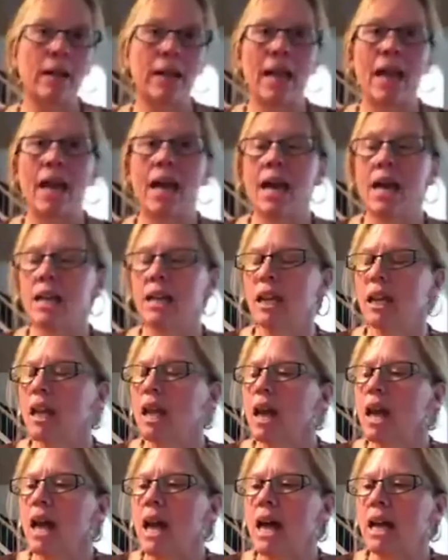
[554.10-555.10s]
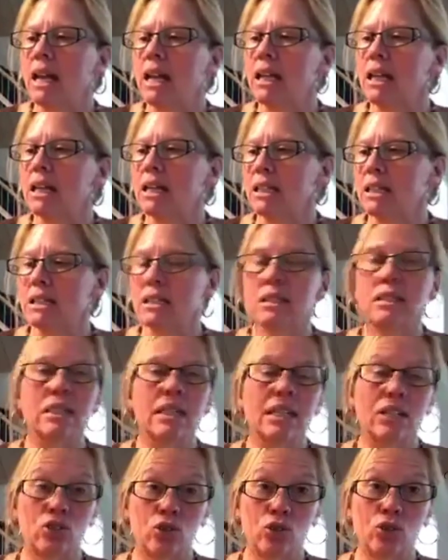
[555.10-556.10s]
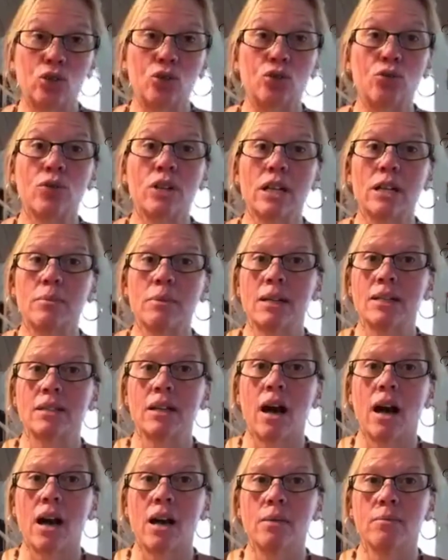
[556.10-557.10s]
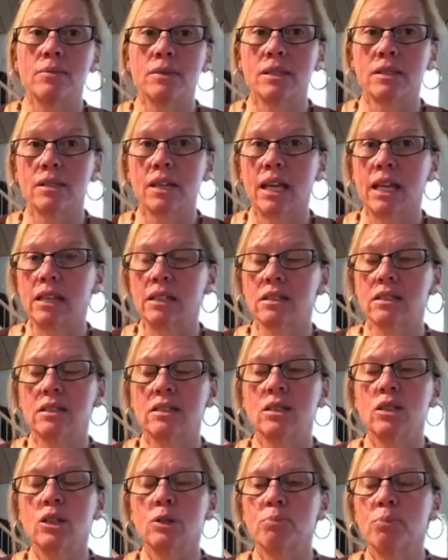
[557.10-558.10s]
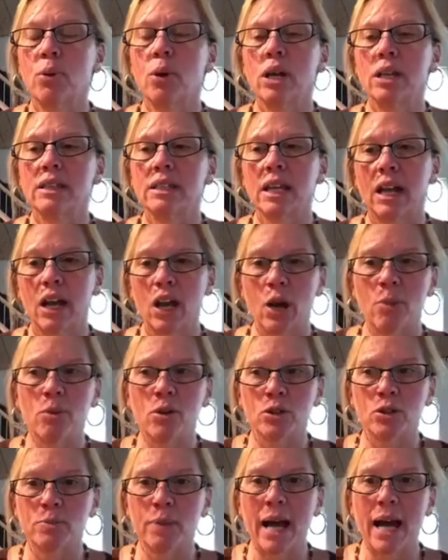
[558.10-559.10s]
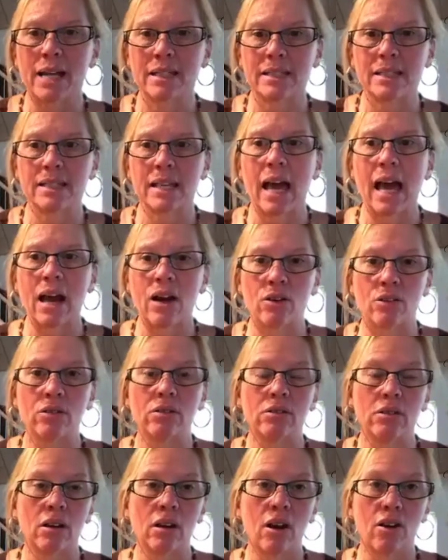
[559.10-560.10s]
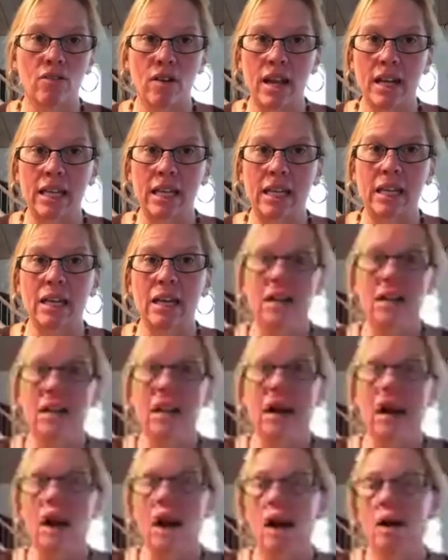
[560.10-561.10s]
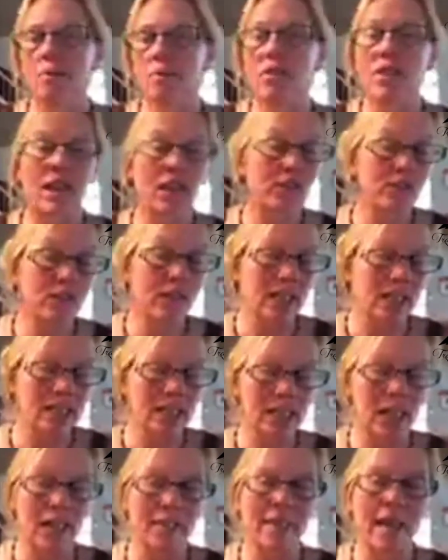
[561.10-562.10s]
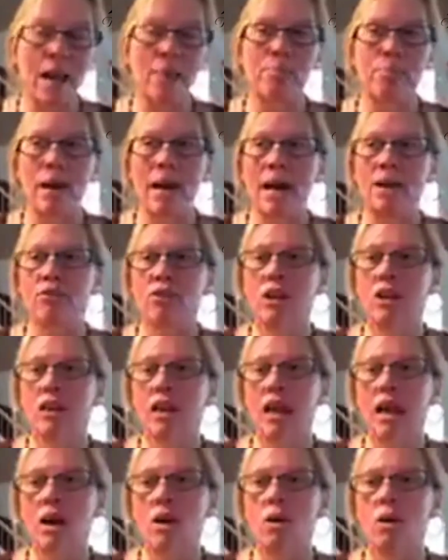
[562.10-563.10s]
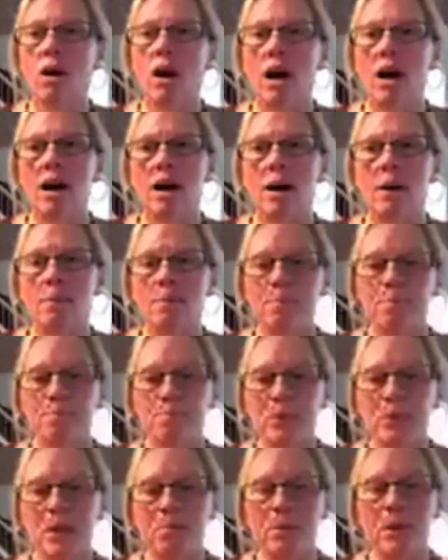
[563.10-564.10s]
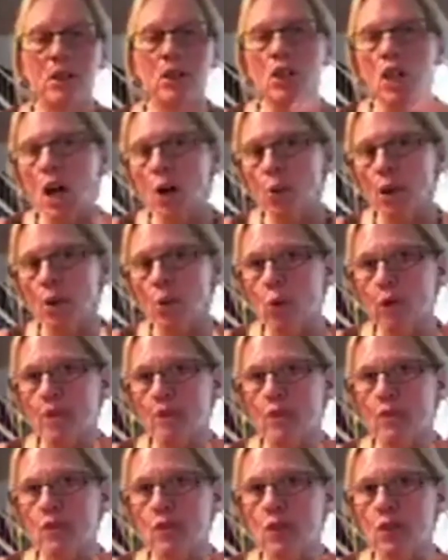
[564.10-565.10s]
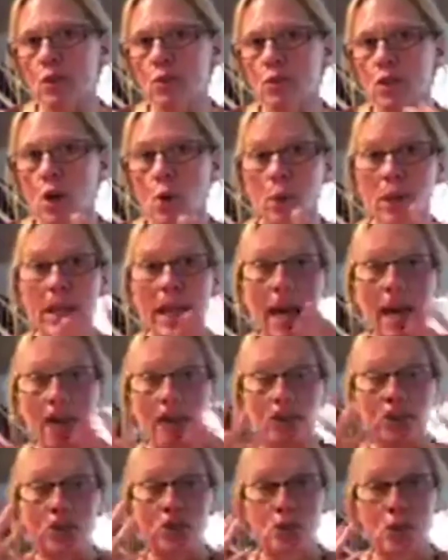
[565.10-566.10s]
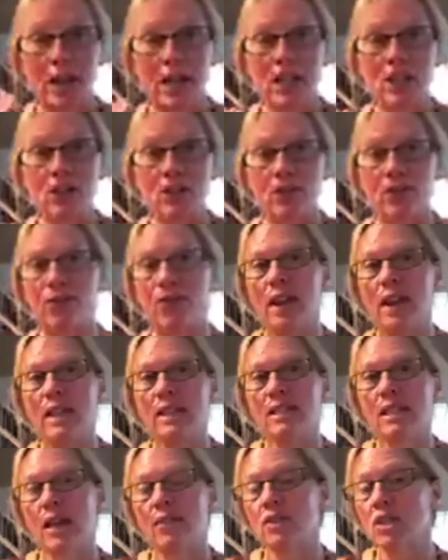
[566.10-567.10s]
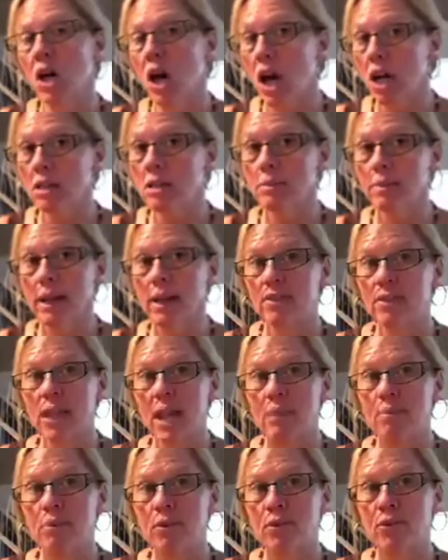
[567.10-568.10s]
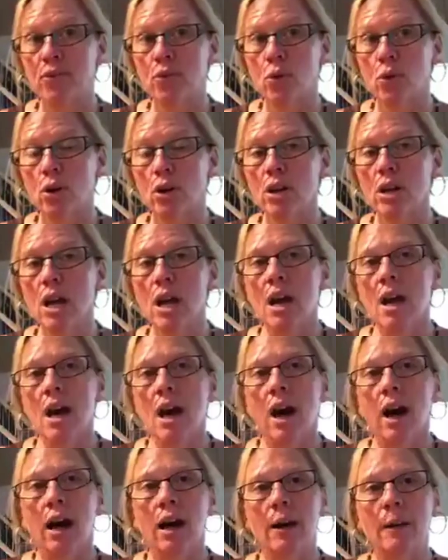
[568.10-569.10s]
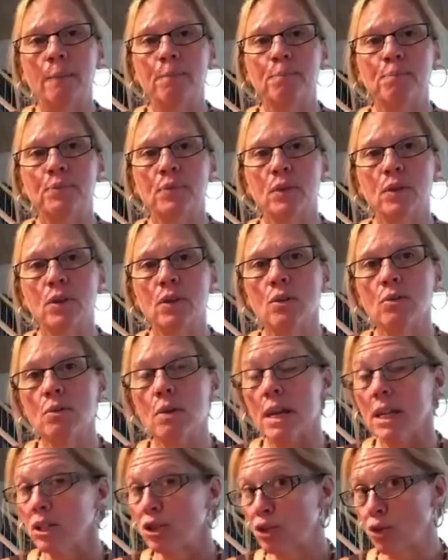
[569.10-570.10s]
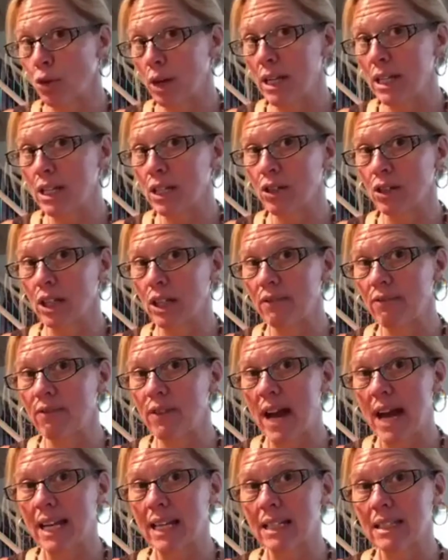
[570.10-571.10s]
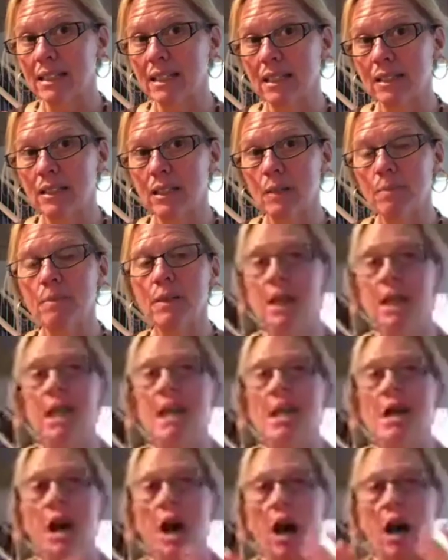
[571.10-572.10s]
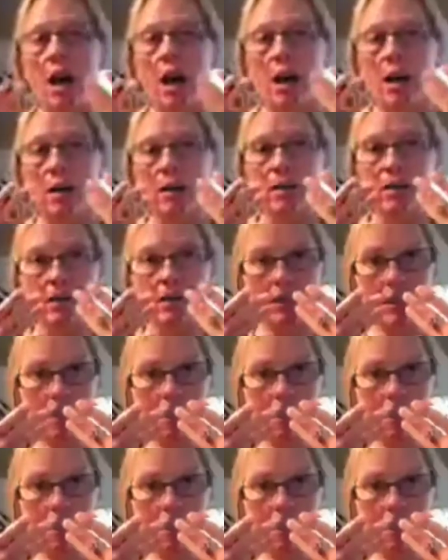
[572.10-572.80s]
of my head, and it is extreme at times, like to the point that I almost passed out already. Um, thankfully, it's not that bad right now, um, but knowing what to do, knowing how to drain your face, I've talked about that before, um, in draining your lymphatic system. Uh,